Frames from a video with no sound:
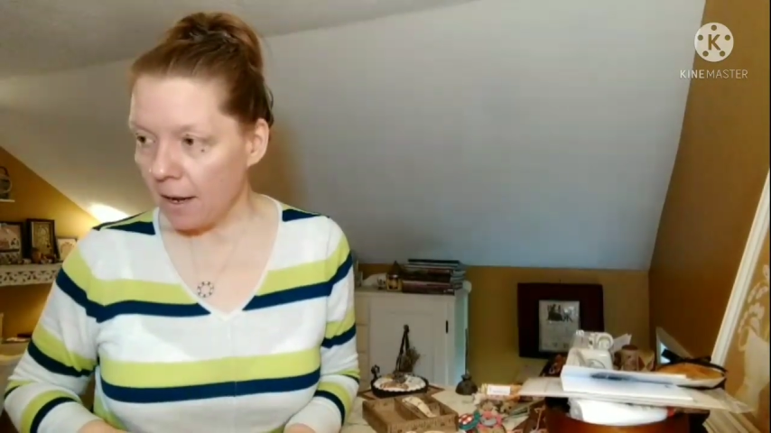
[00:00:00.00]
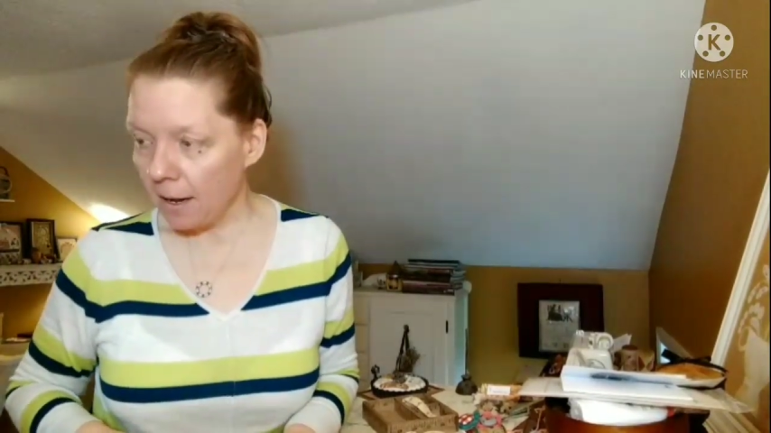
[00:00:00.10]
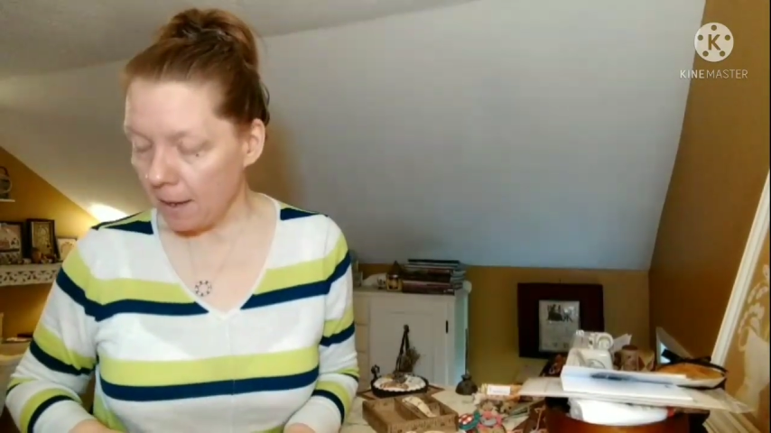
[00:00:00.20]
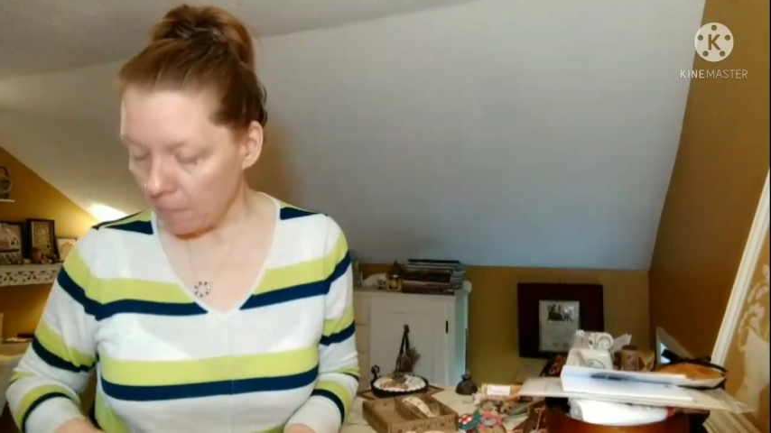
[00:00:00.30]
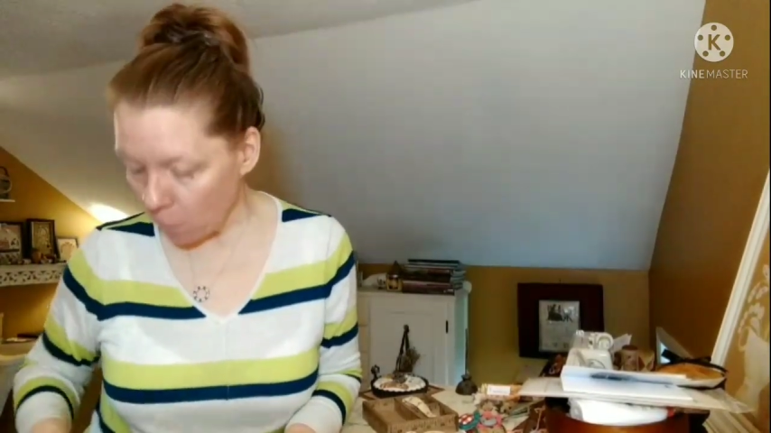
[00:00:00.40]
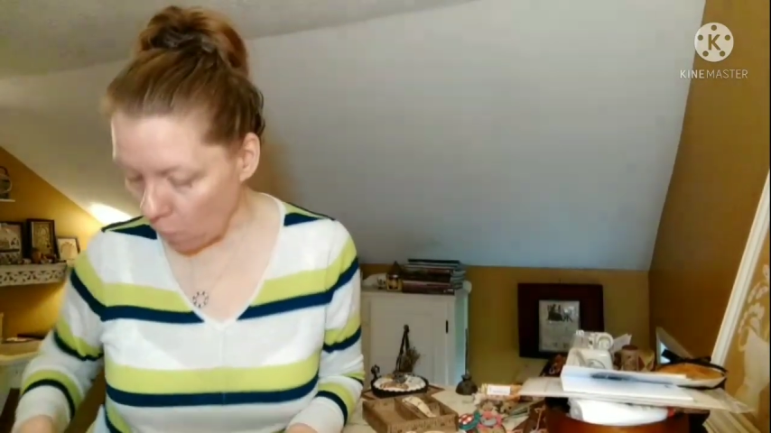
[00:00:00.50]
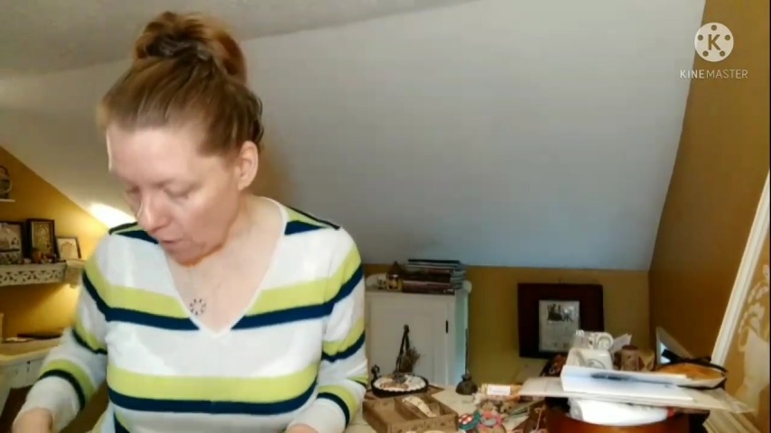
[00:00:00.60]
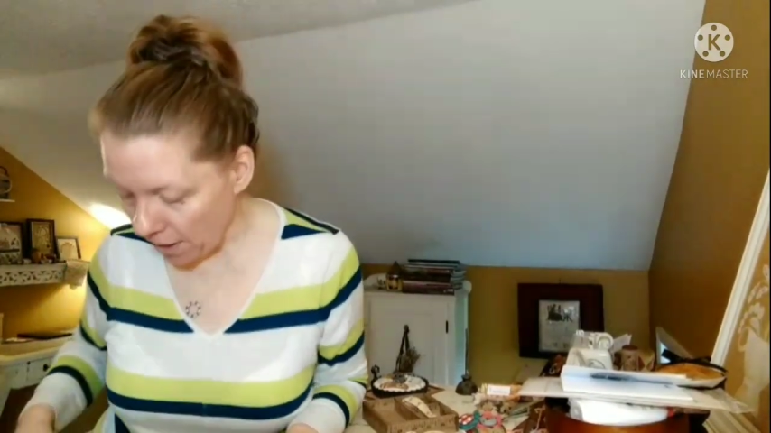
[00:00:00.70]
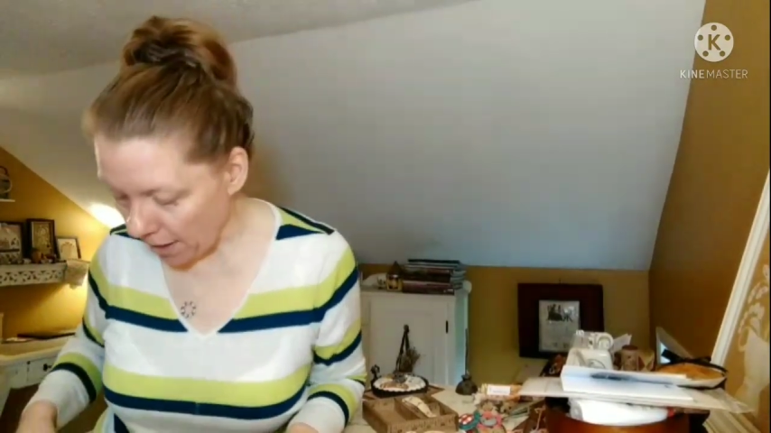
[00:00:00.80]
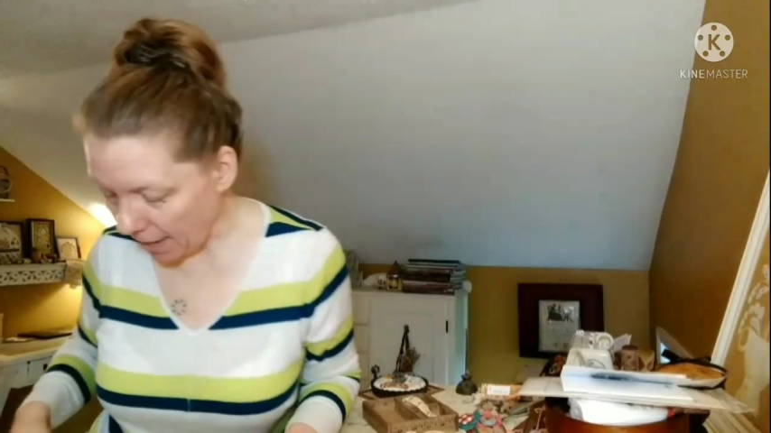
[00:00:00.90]

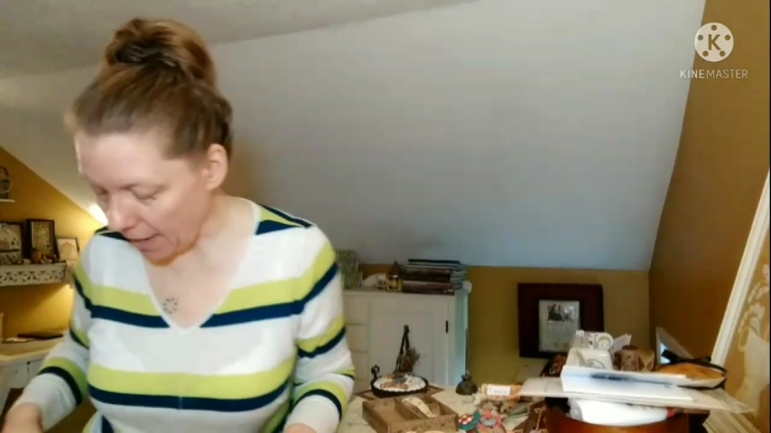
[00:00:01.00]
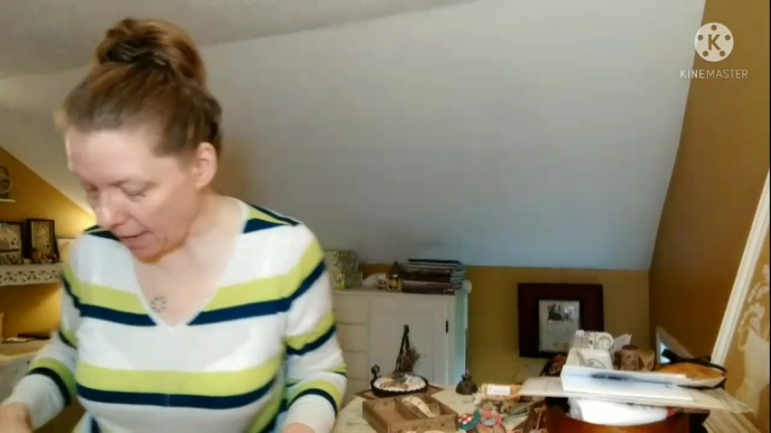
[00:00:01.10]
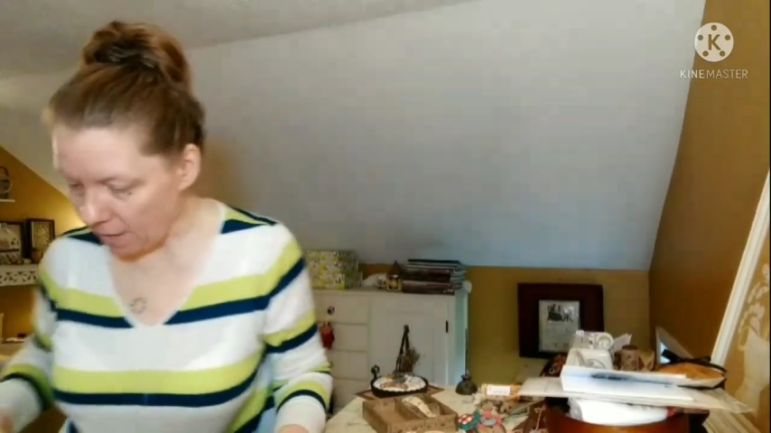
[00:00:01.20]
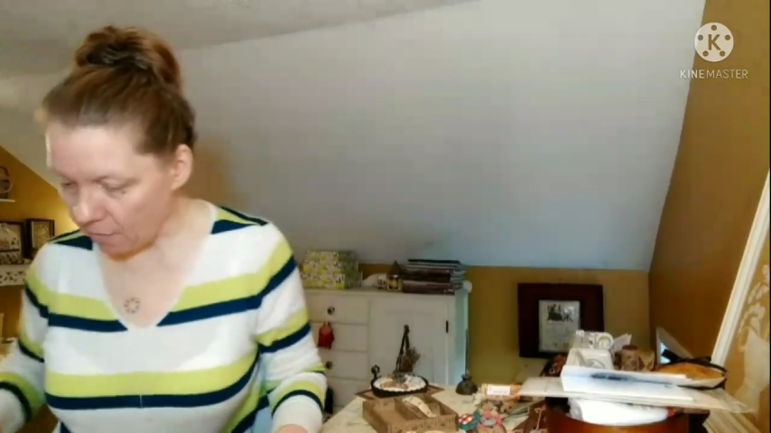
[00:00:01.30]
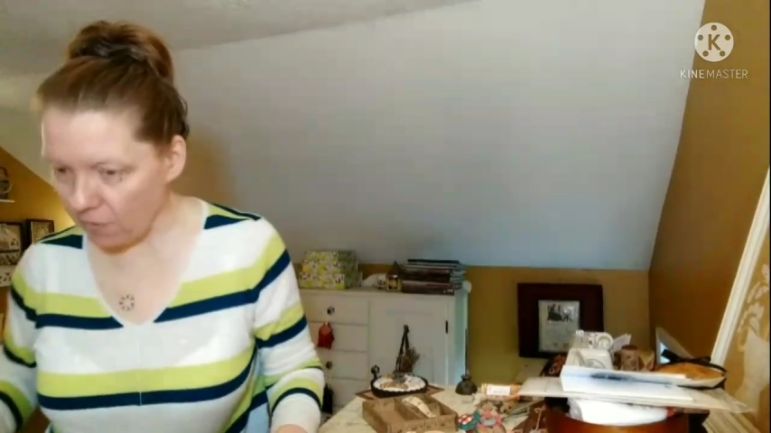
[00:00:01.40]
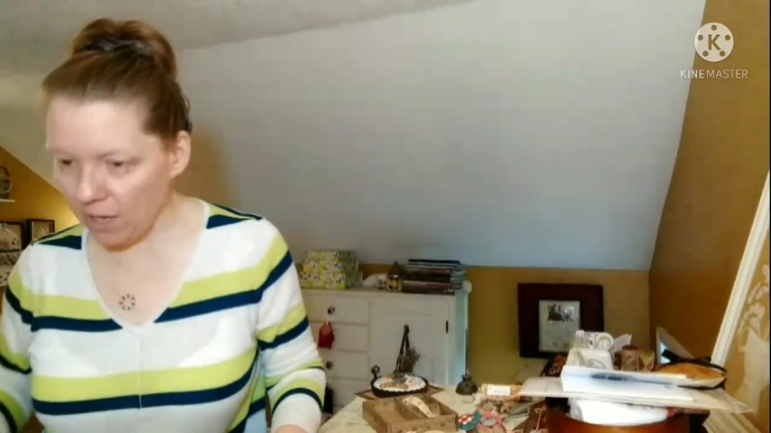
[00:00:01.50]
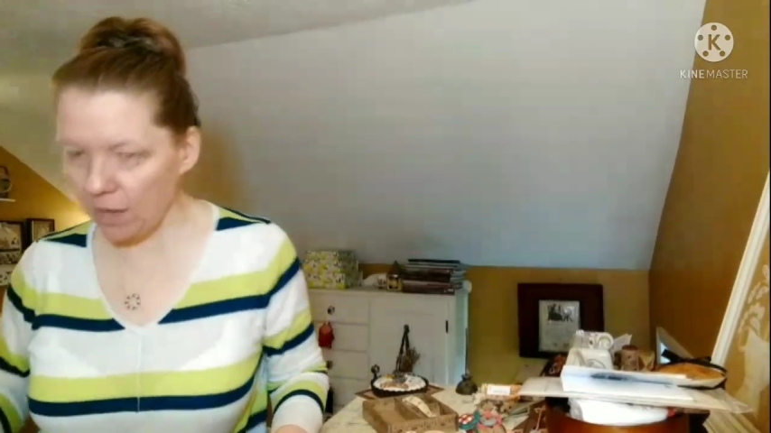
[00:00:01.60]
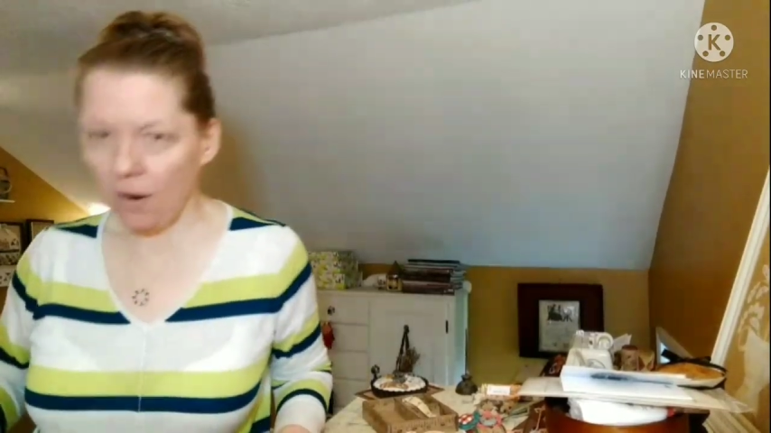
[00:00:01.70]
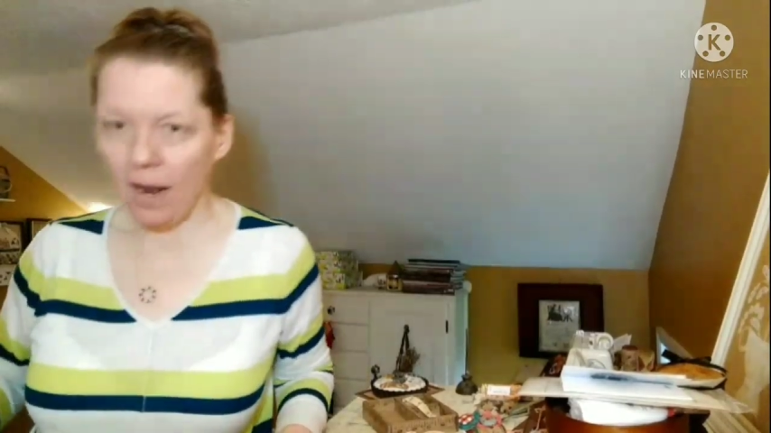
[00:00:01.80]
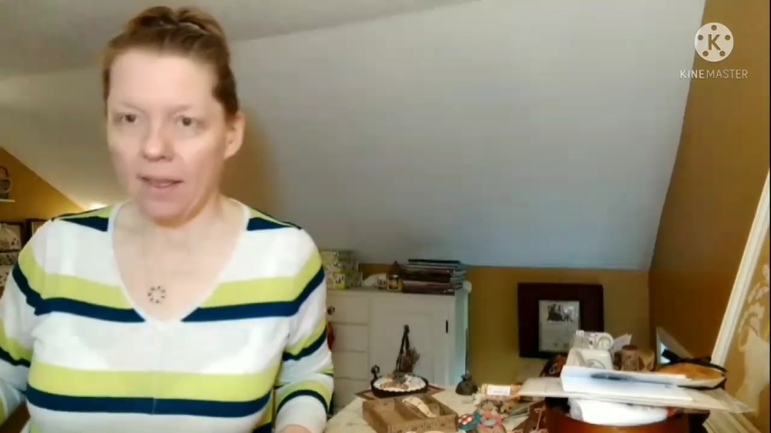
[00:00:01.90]
One I have over
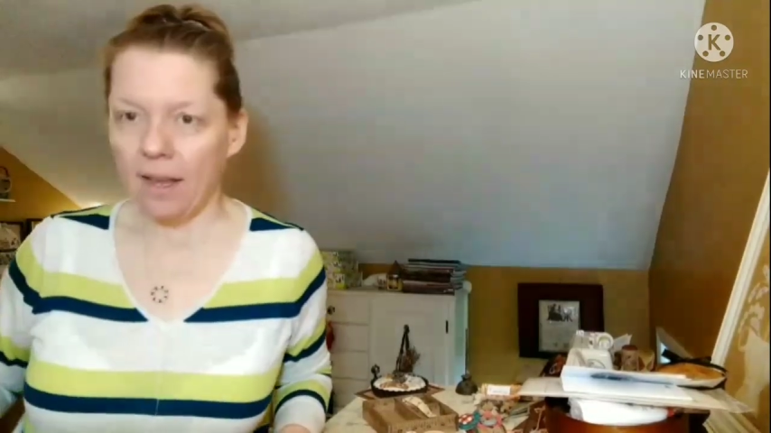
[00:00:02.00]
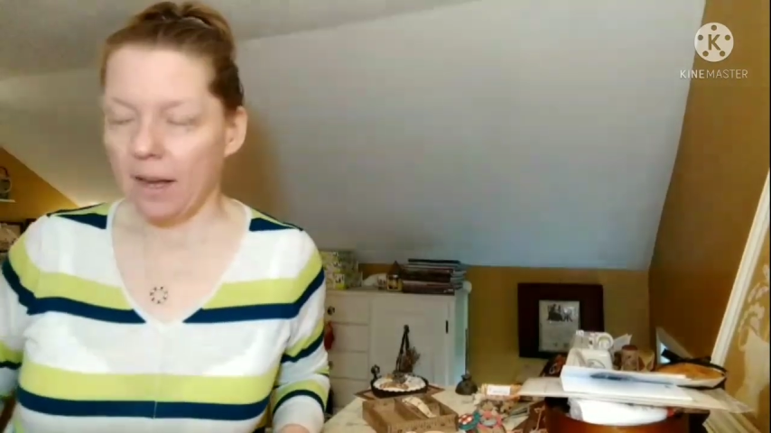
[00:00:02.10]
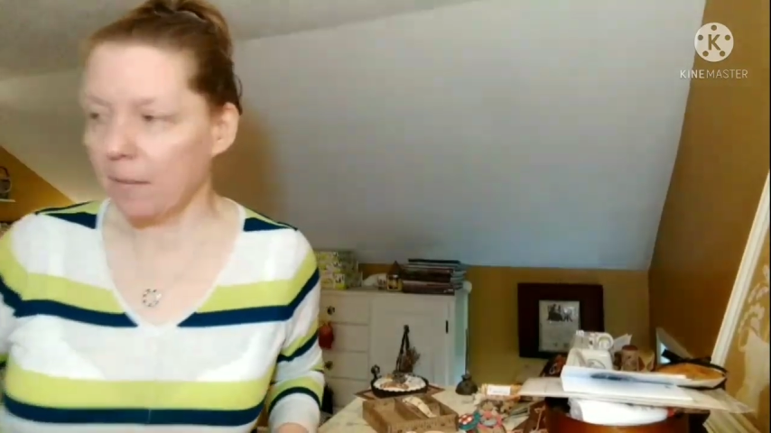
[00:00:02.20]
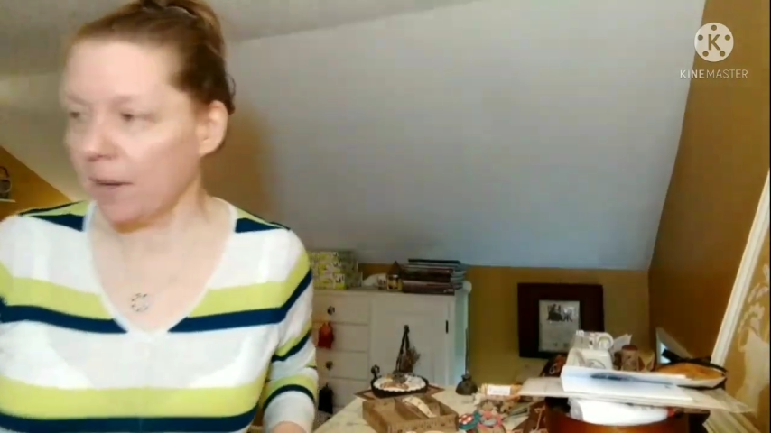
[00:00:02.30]
here. I think I